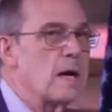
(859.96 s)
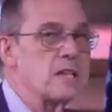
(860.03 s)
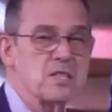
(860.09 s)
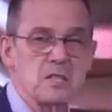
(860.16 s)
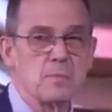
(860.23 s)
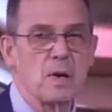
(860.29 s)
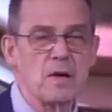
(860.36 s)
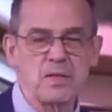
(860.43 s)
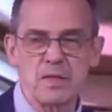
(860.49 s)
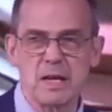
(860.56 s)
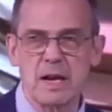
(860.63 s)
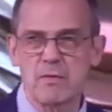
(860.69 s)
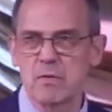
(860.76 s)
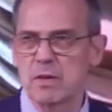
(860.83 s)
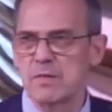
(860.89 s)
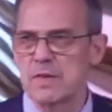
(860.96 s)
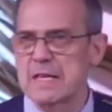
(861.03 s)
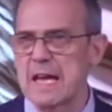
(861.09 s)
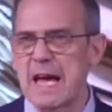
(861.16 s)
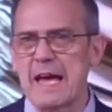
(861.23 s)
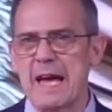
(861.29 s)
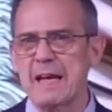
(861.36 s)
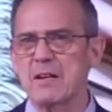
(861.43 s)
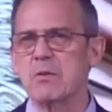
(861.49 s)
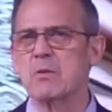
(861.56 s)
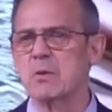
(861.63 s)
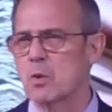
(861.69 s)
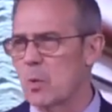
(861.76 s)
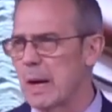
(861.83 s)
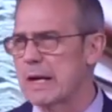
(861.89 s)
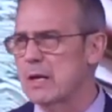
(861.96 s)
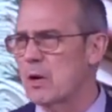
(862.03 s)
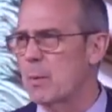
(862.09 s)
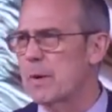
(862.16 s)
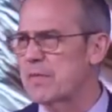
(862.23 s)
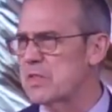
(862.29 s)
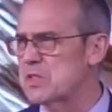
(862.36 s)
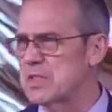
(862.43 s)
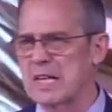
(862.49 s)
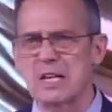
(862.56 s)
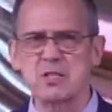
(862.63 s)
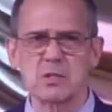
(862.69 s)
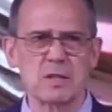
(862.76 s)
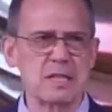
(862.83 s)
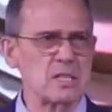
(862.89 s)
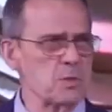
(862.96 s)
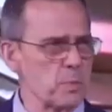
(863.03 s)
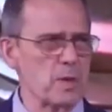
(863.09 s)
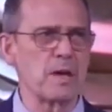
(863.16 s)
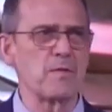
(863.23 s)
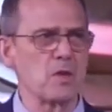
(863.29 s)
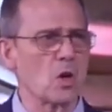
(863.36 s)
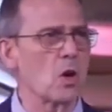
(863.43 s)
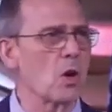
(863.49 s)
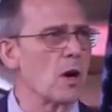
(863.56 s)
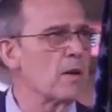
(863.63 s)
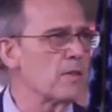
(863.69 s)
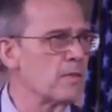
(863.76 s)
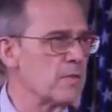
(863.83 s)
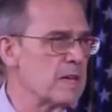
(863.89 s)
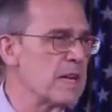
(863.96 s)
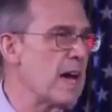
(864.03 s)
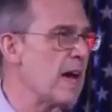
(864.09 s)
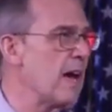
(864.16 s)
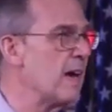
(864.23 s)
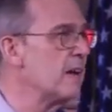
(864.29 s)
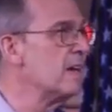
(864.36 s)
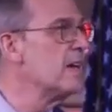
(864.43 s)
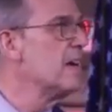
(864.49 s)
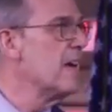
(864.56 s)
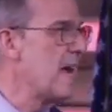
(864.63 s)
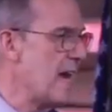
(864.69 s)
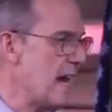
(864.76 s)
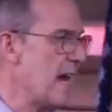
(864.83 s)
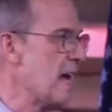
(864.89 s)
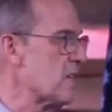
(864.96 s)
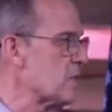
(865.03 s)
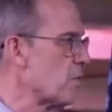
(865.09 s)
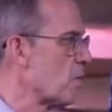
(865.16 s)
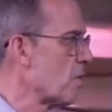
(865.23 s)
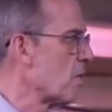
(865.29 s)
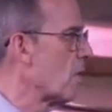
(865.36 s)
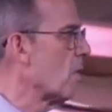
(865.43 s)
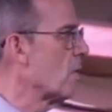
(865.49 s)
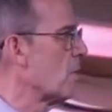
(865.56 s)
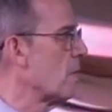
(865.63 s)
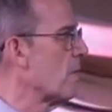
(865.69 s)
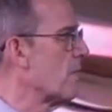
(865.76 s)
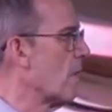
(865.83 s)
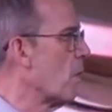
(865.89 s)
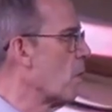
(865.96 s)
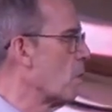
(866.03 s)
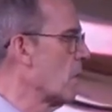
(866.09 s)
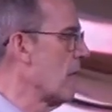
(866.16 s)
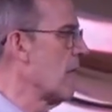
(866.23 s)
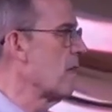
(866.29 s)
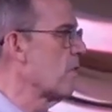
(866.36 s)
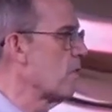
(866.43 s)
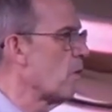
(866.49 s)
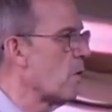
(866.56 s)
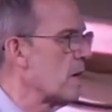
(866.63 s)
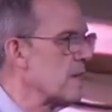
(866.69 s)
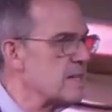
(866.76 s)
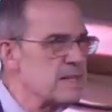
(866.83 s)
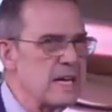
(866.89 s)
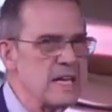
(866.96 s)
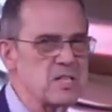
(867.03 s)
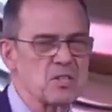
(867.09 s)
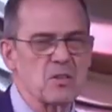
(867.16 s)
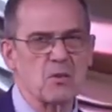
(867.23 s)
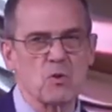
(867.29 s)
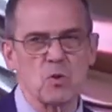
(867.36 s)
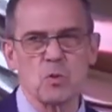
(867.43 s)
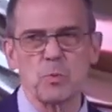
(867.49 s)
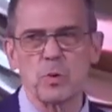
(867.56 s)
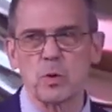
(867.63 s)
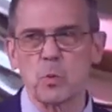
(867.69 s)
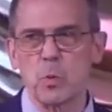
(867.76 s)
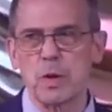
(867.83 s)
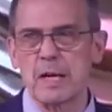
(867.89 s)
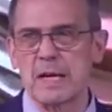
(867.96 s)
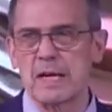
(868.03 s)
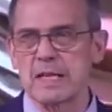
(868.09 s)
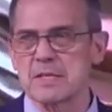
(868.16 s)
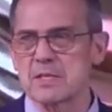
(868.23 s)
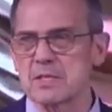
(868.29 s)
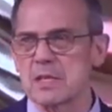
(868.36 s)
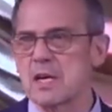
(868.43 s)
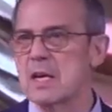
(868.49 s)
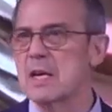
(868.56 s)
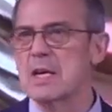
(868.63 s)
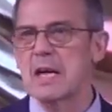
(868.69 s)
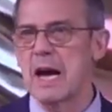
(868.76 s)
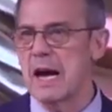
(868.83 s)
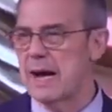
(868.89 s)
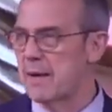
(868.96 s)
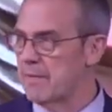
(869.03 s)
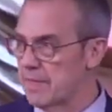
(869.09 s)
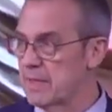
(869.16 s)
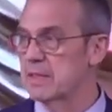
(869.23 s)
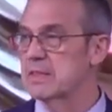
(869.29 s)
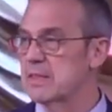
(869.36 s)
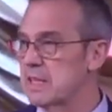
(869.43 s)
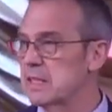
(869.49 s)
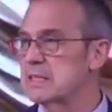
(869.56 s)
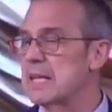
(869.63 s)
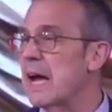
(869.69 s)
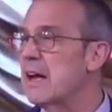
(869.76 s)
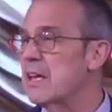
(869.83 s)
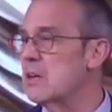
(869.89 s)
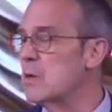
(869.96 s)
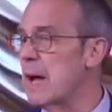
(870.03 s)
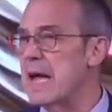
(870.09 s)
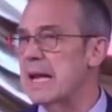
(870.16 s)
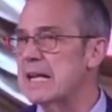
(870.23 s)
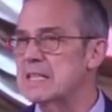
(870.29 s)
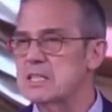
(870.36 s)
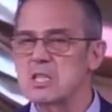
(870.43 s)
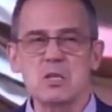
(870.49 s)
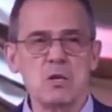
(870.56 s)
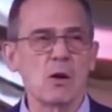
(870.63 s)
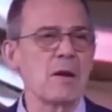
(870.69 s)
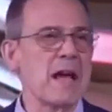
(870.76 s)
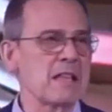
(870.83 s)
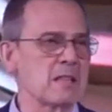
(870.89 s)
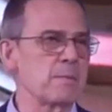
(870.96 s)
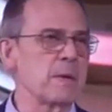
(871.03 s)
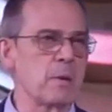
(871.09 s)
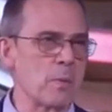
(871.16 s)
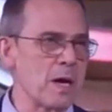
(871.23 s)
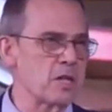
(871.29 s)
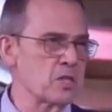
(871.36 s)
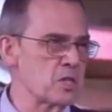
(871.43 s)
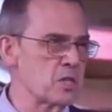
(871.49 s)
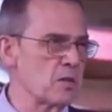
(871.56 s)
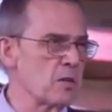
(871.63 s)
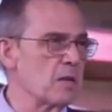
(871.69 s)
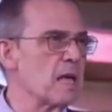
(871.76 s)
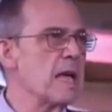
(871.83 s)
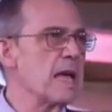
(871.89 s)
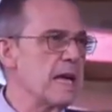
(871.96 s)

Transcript: twice a month at every VA. I don't quite know what the schedule is, but if you call the VA and ask for the, the whole health orientation group and when it is, uh, they'll, they'll tell you. And it's, you don't have to be registered.